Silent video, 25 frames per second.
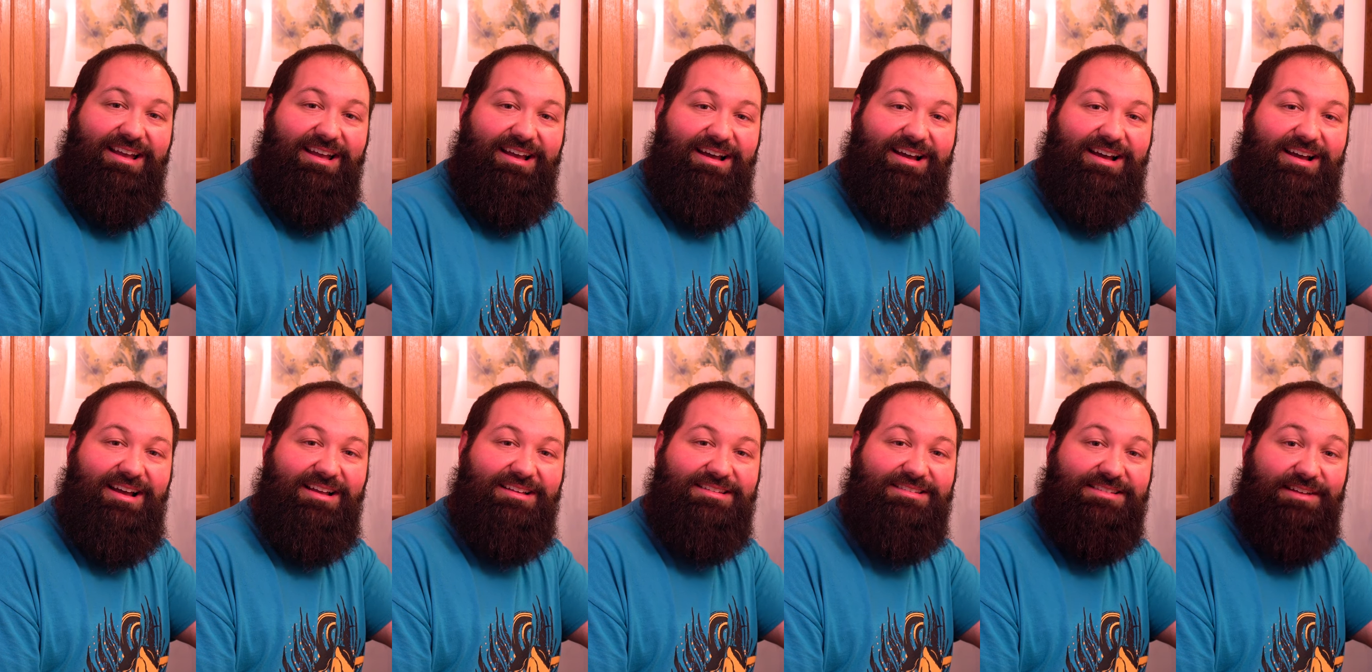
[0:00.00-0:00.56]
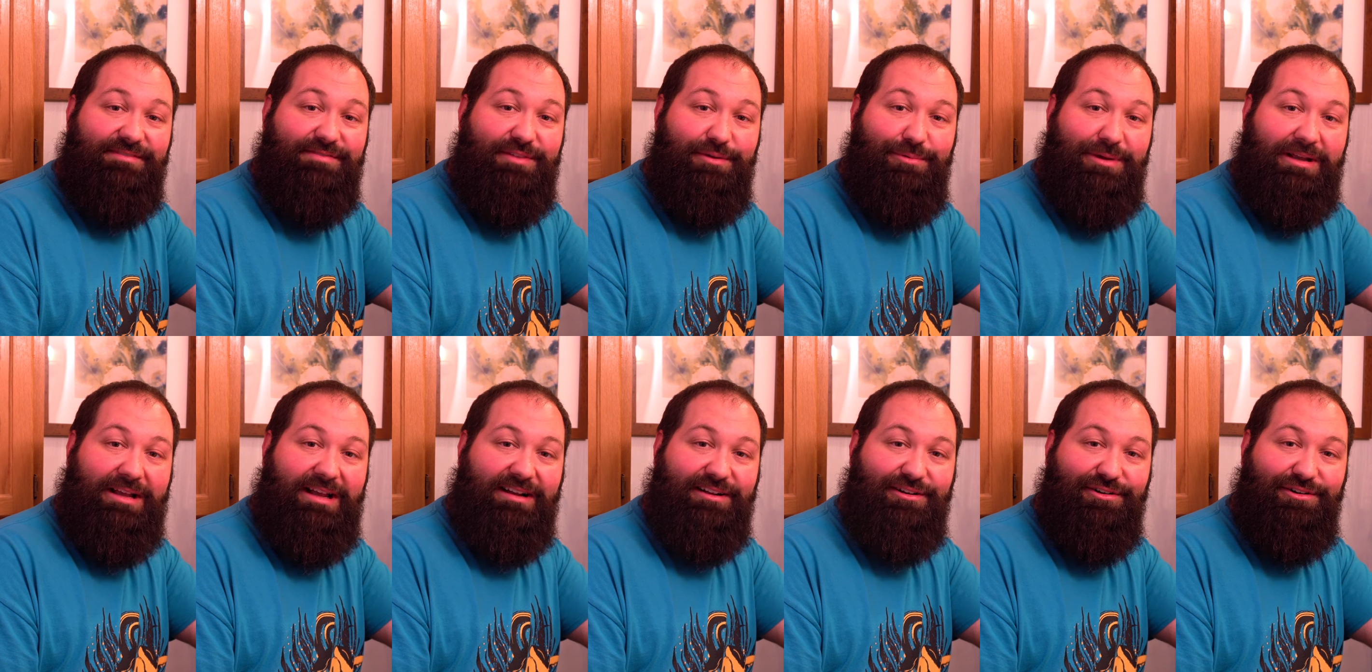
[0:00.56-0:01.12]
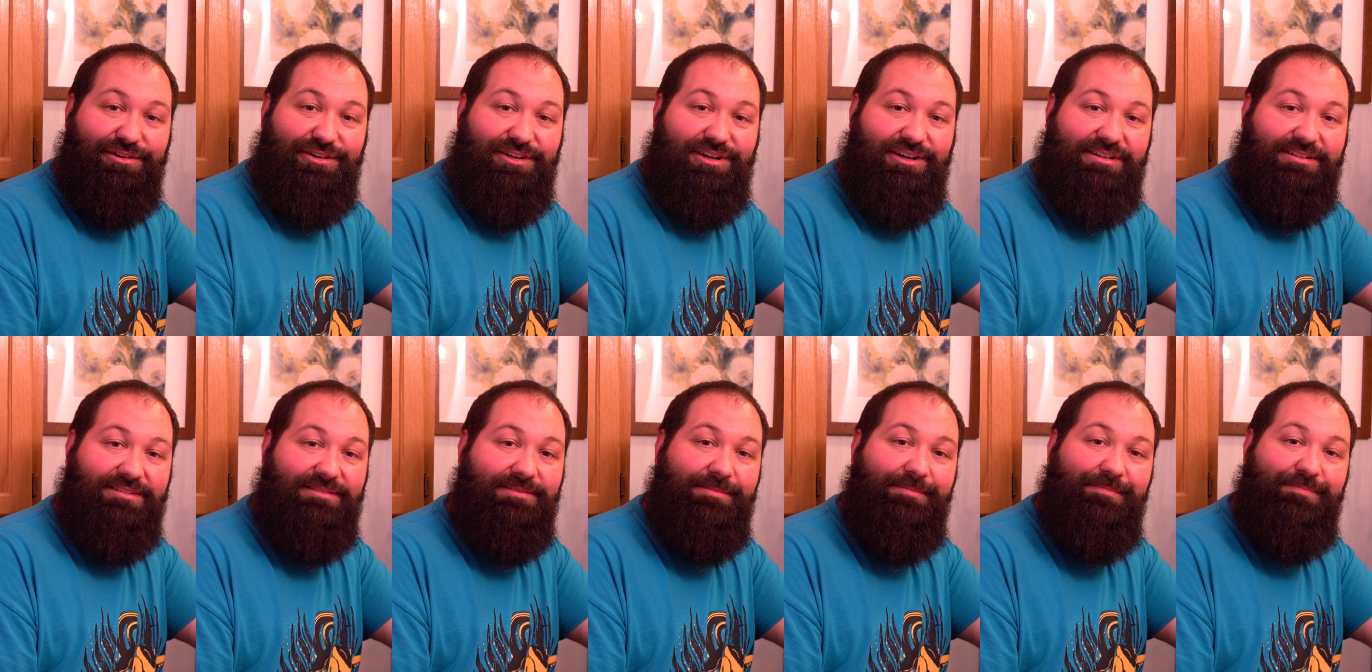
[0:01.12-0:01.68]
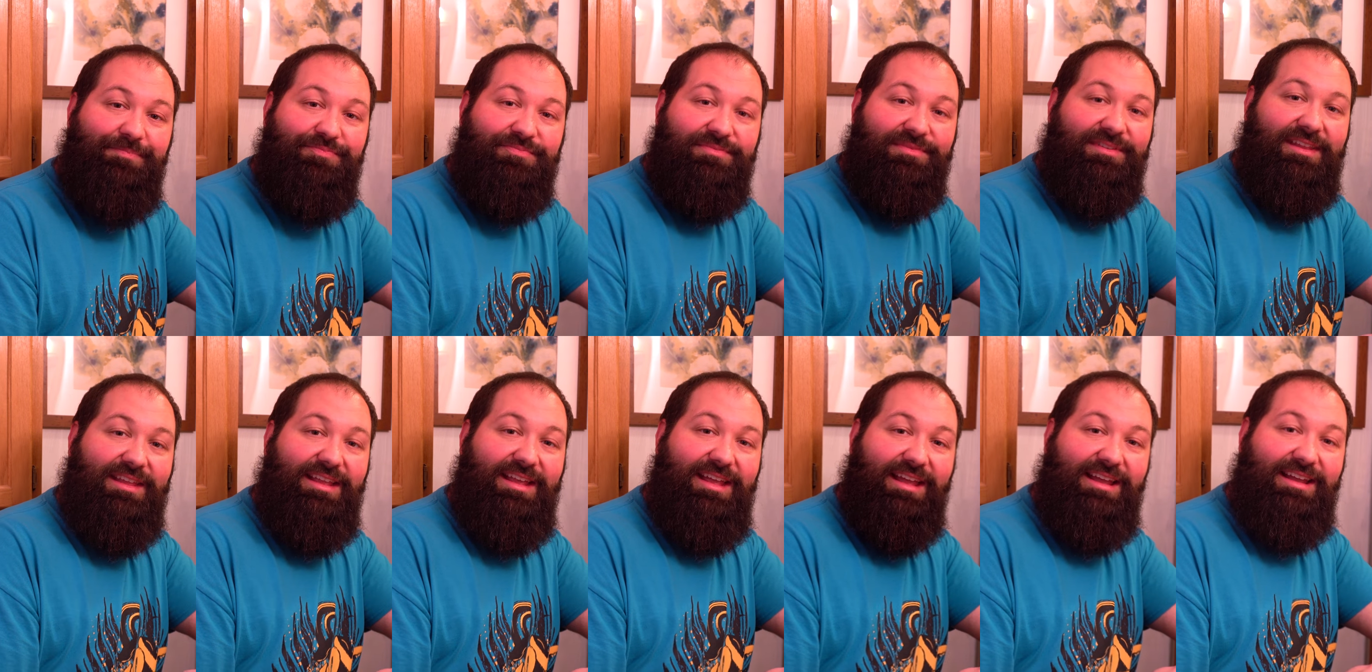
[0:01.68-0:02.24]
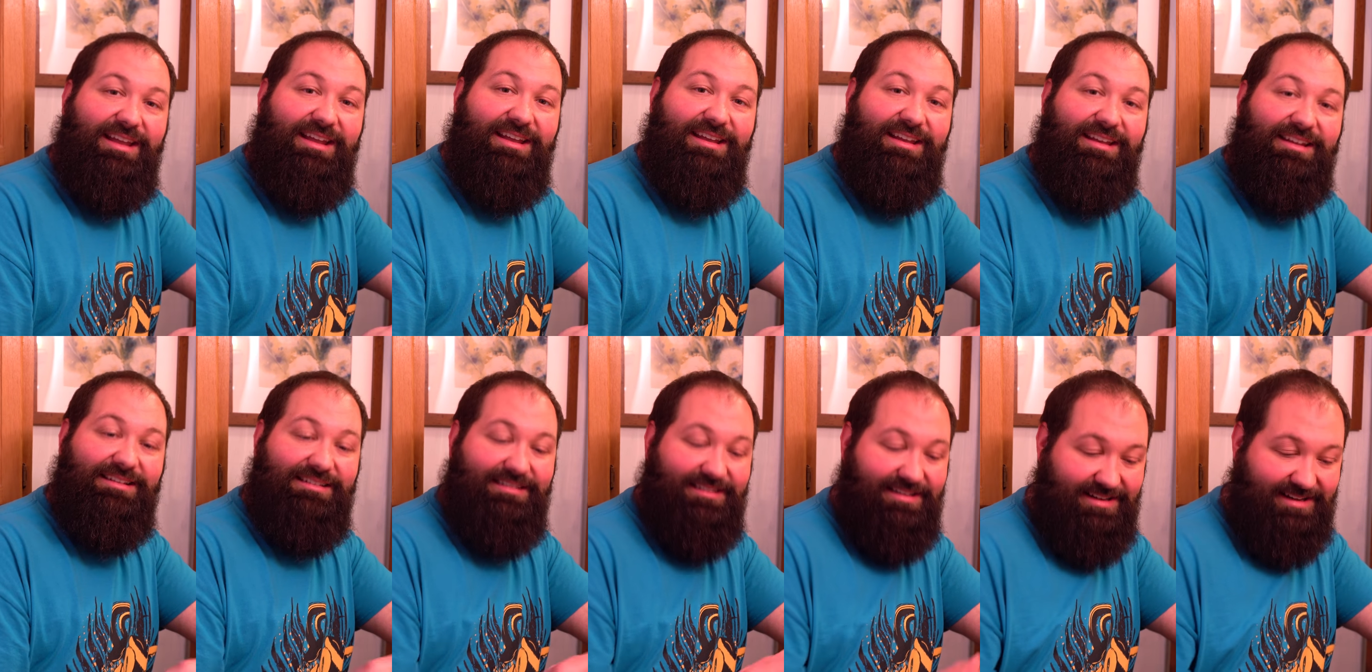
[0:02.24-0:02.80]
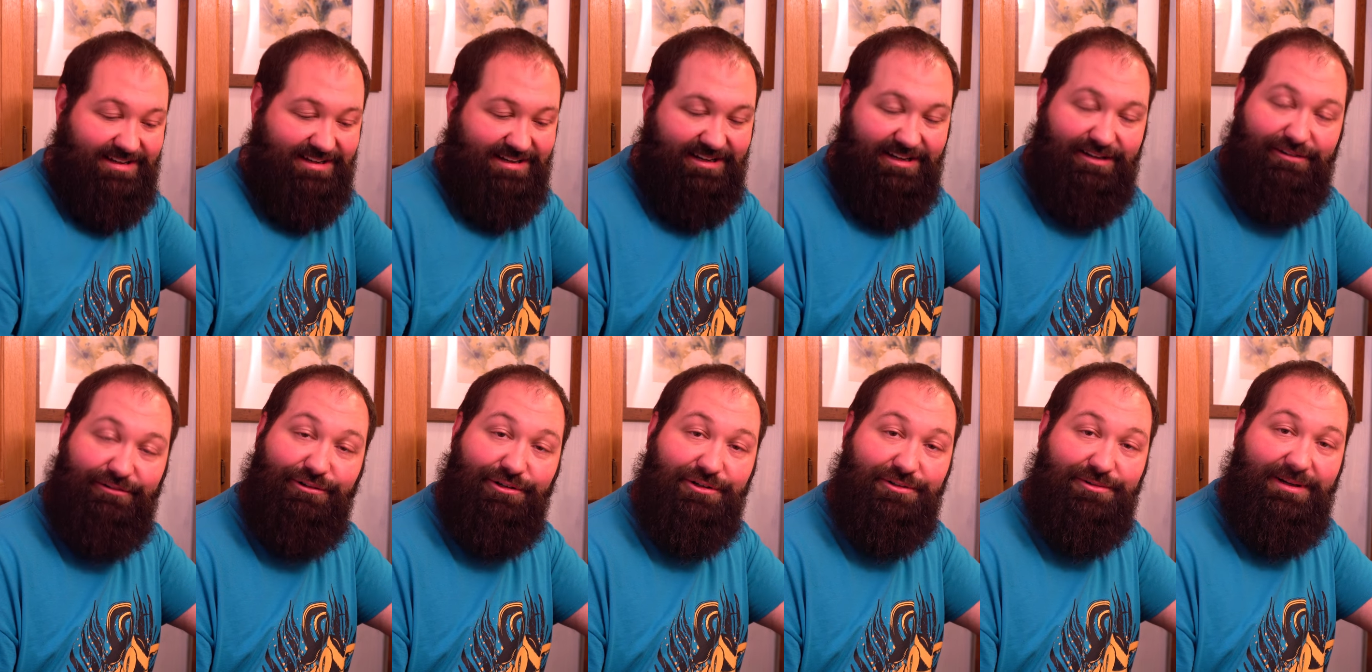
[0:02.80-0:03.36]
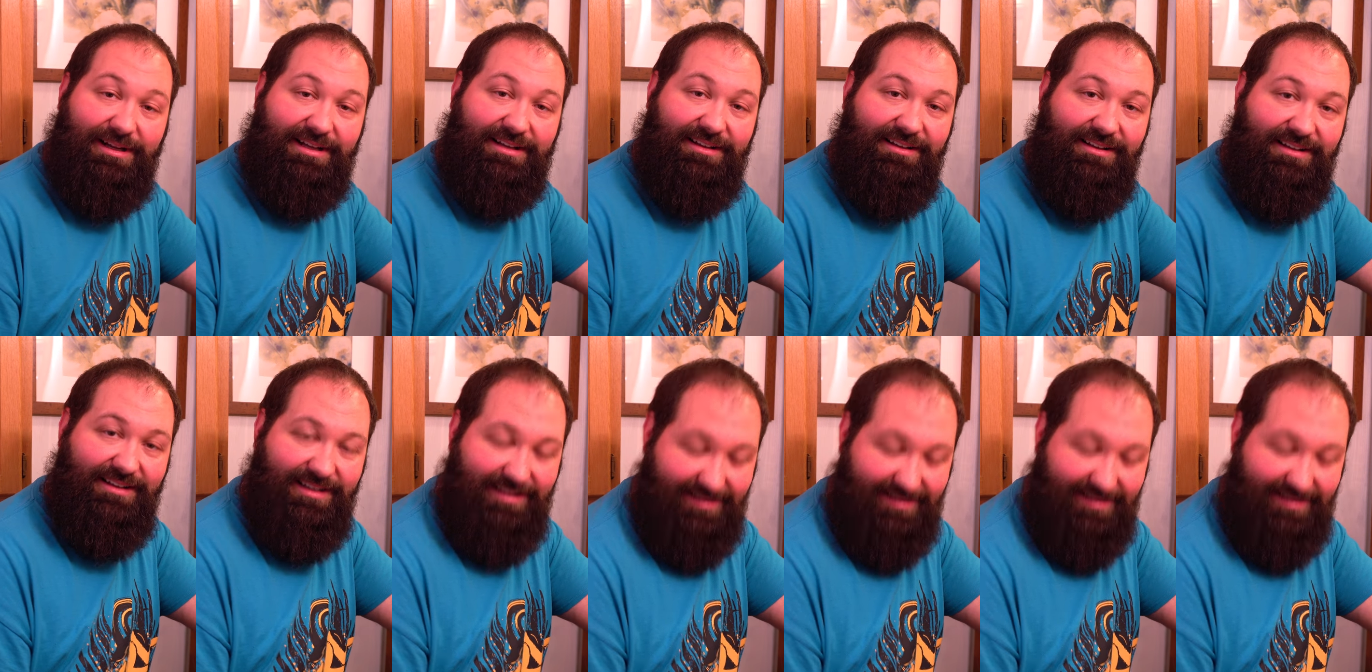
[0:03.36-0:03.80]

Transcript: stuff that we got going on, and real quick.